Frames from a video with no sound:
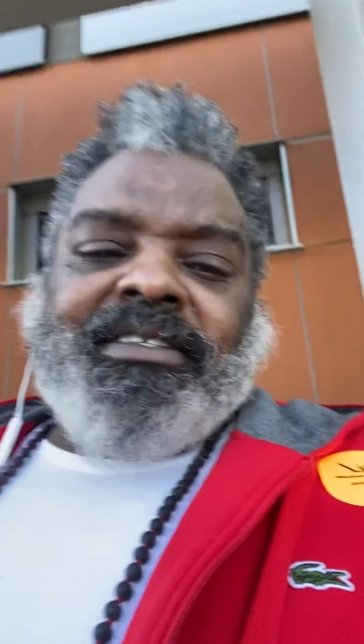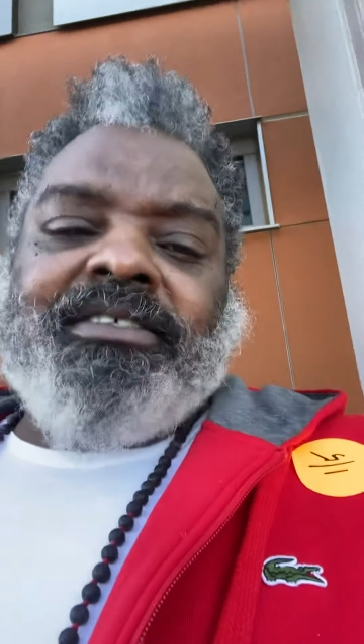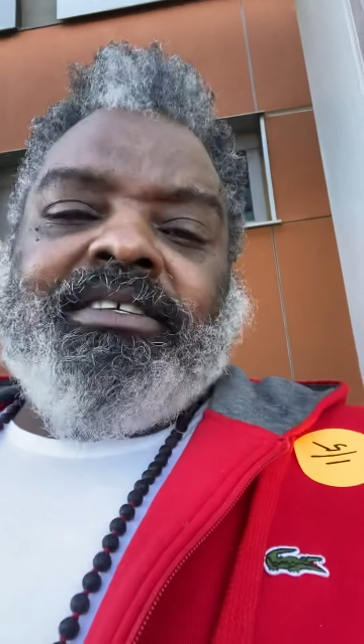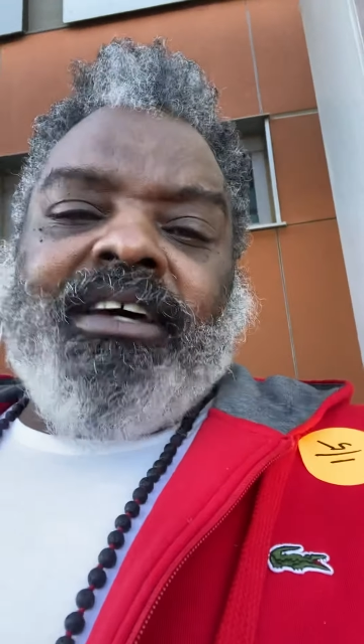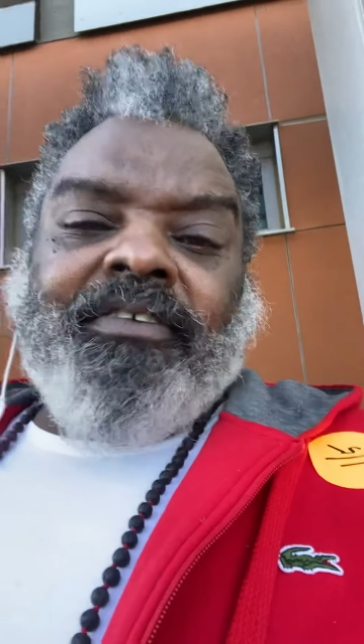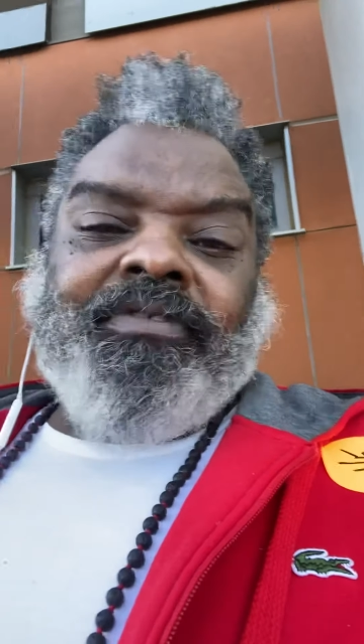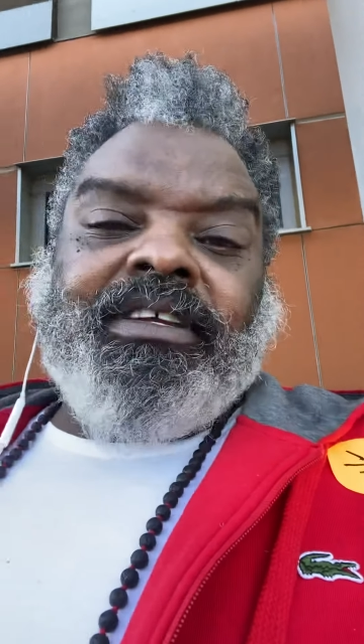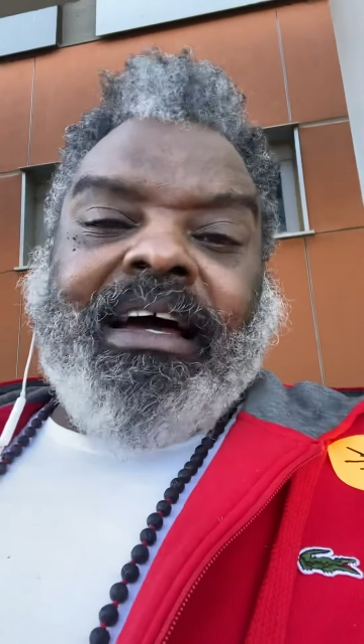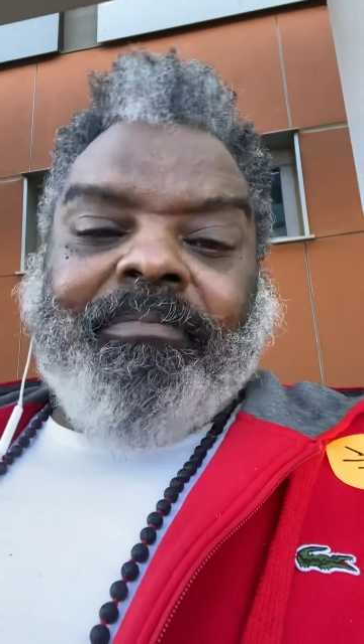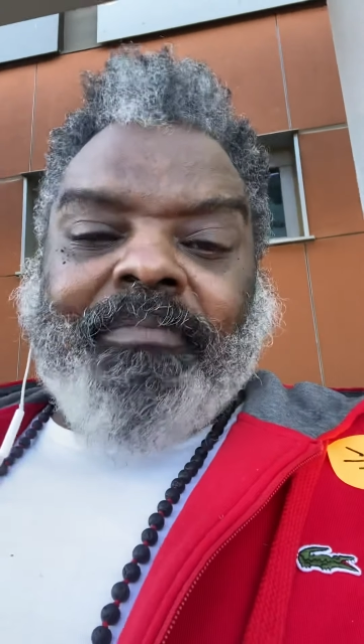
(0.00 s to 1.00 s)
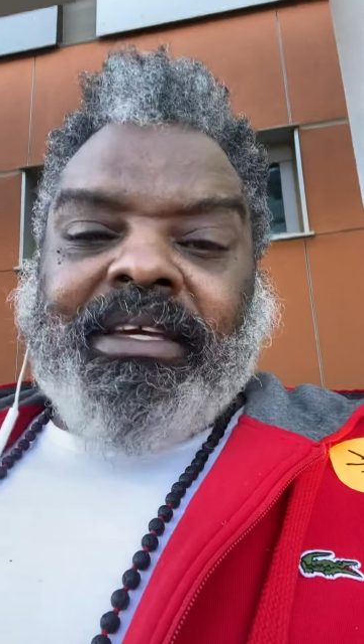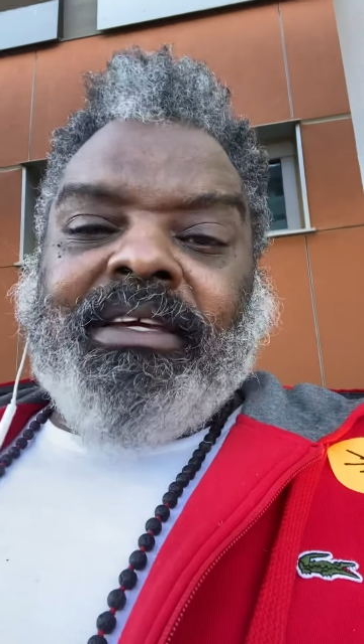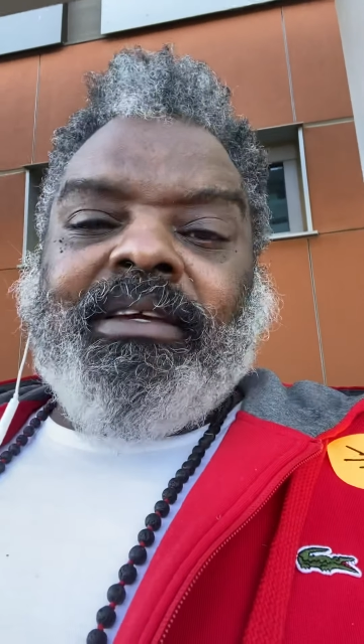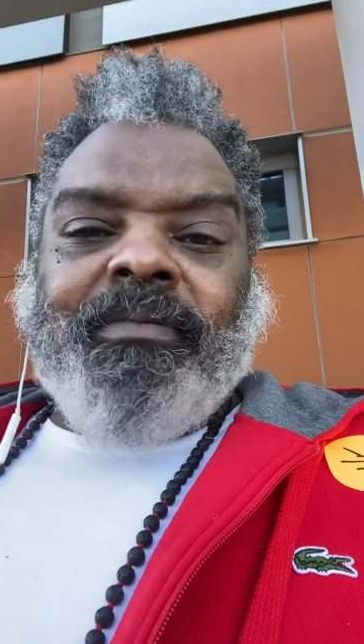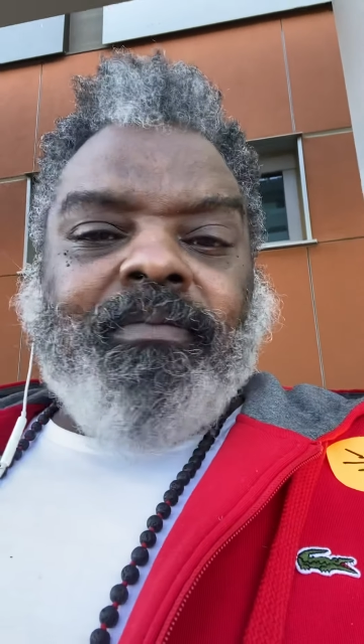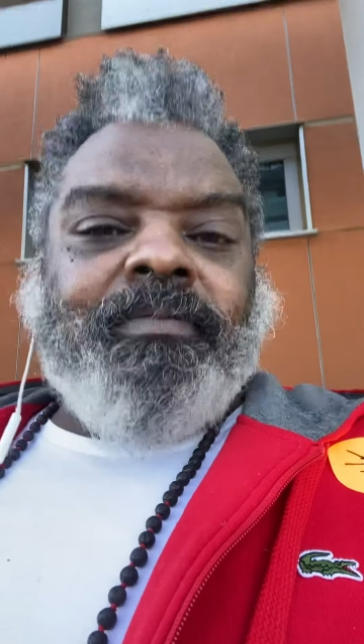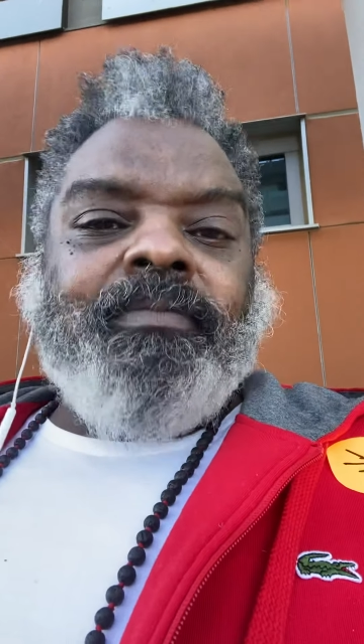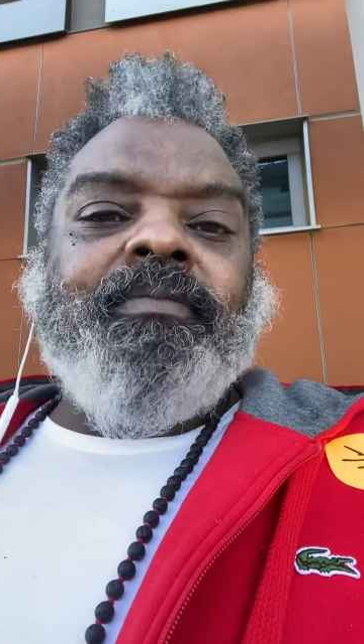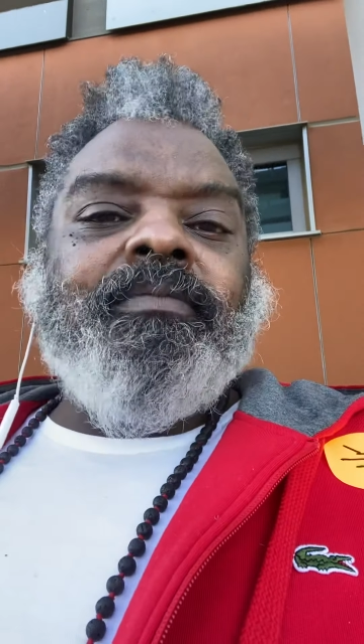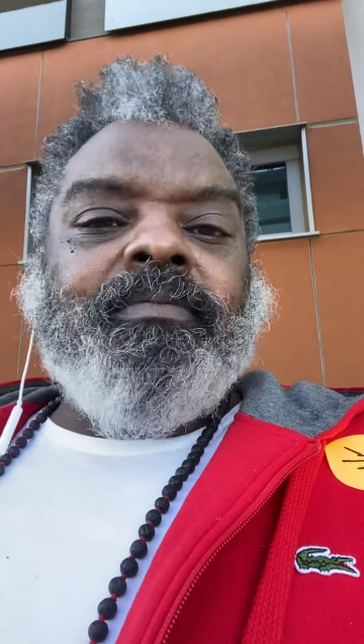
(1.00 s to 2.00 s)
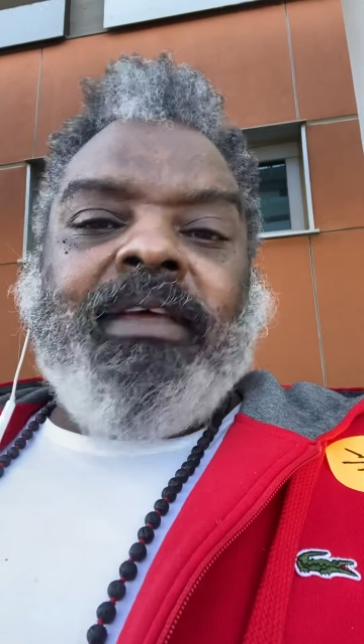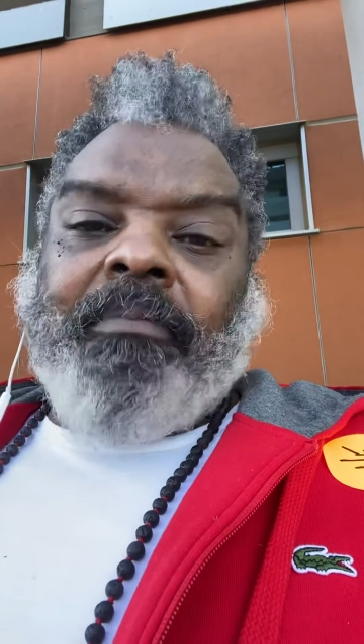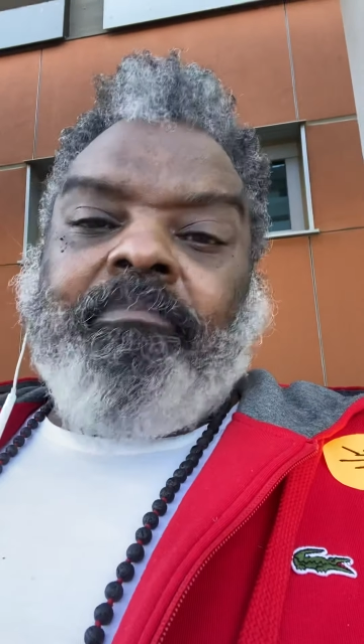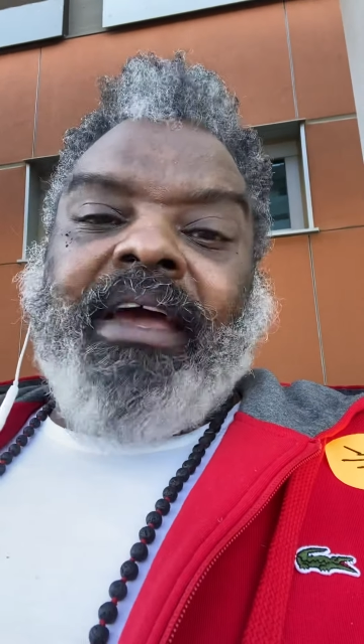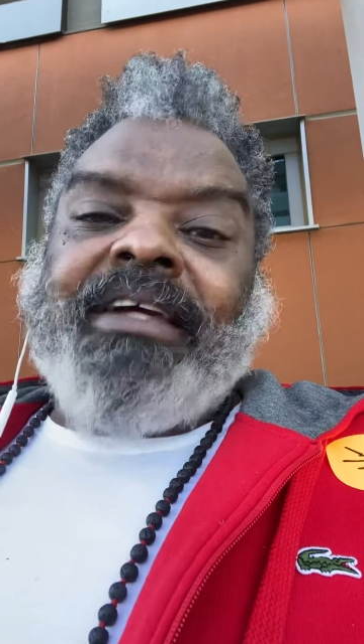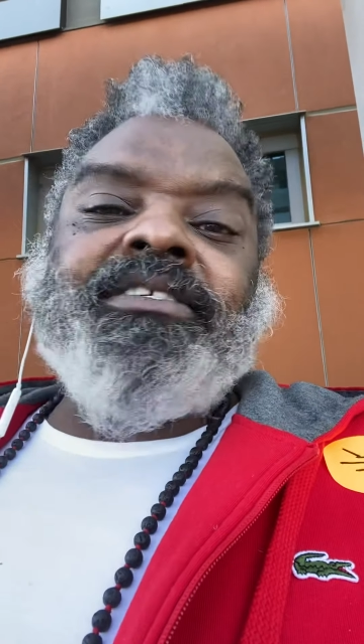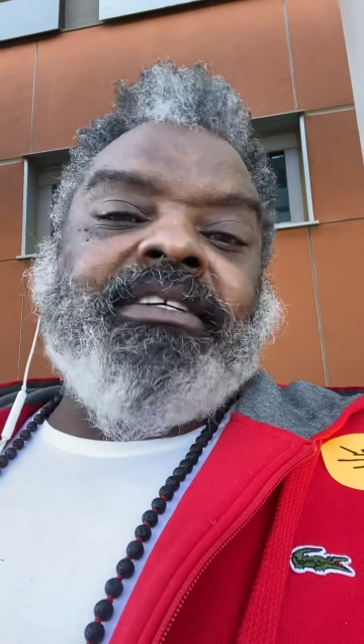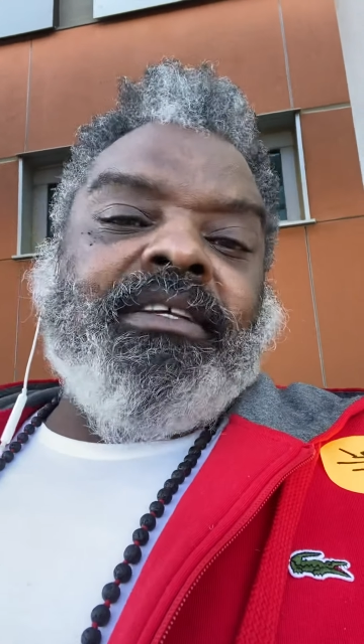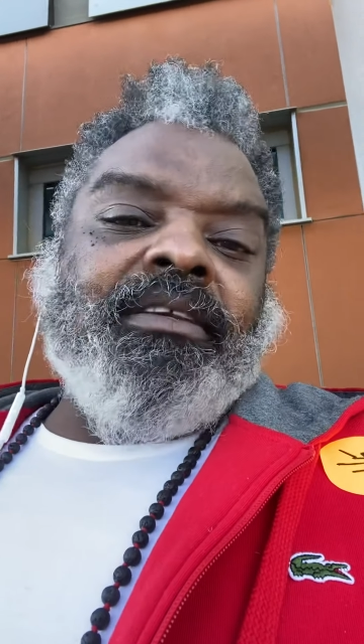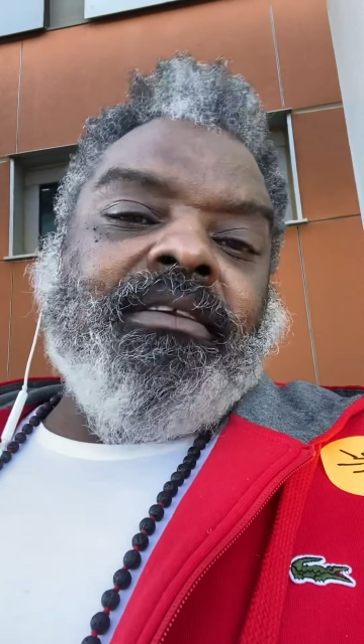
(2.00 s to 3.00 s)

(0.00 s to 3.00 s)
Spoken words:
It's tough to not be impatient,